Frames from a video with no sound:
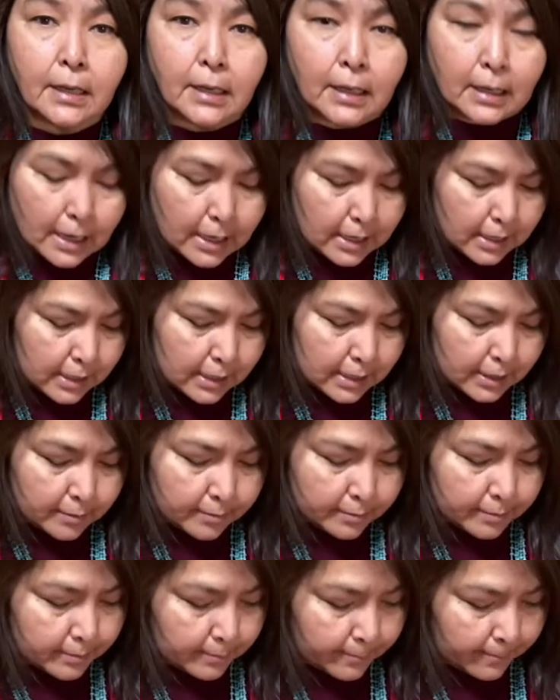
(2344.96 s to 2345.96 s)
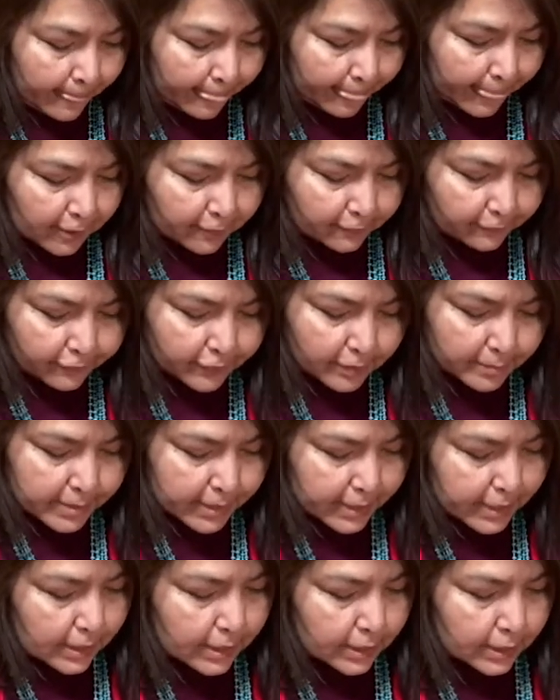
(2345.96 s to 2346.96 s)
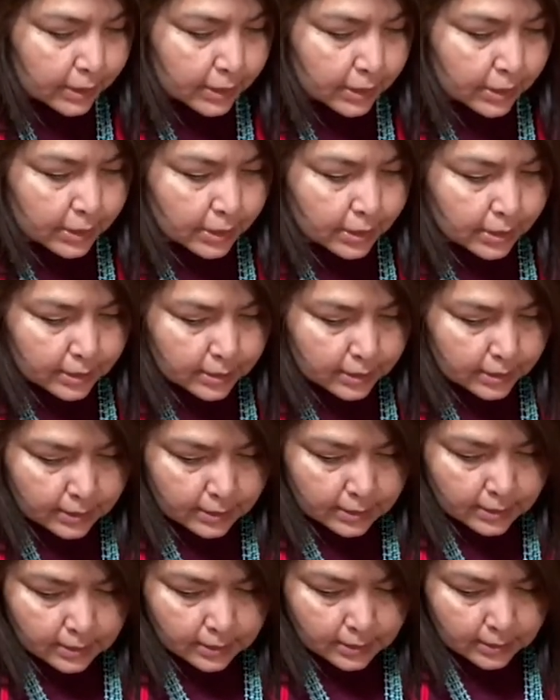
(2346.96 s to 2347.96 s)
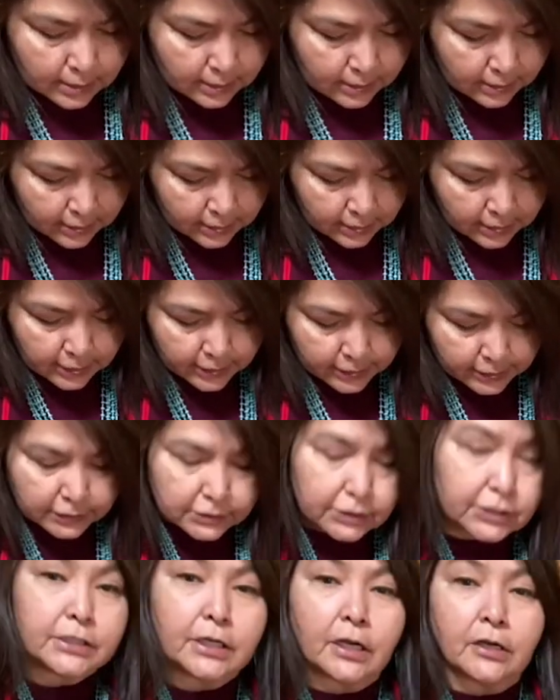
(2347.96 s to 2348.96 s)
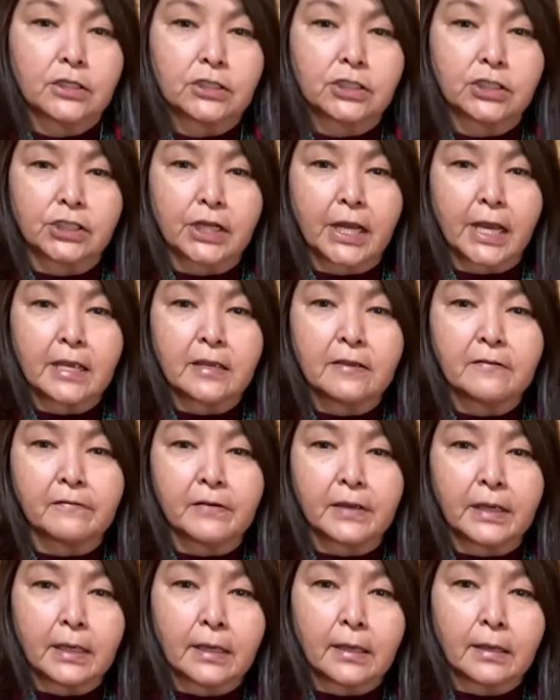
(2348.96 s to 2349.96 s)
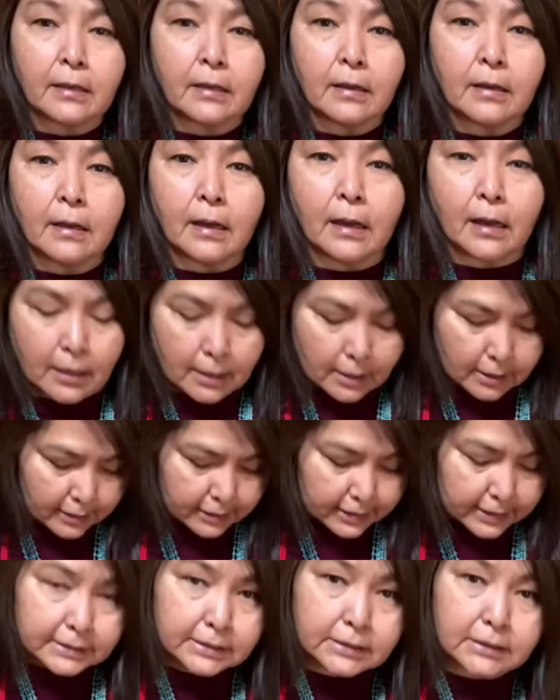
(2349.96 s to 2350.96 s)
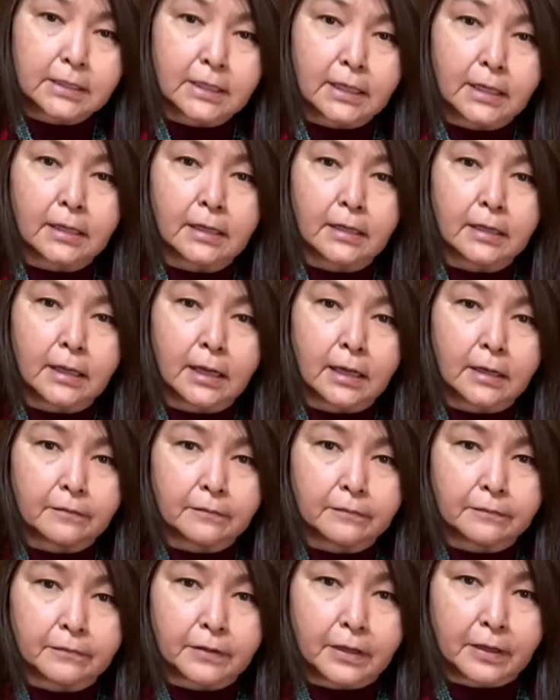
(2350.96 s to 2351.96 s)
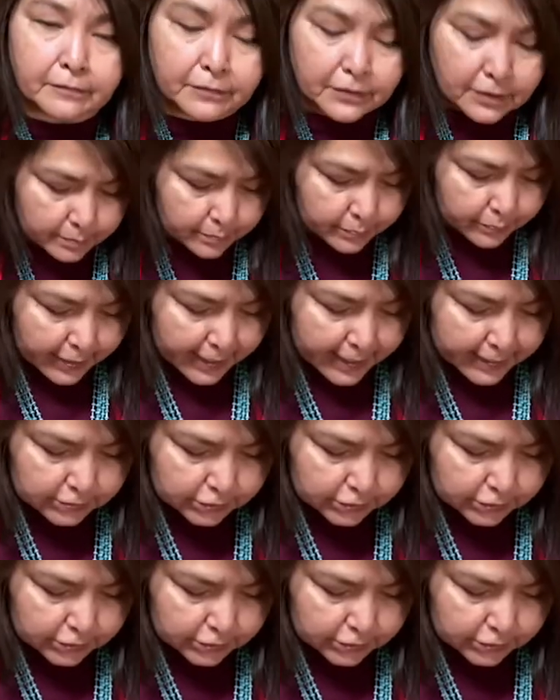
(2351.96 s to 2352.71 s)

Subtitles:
from here, you start shaving the skin of the branch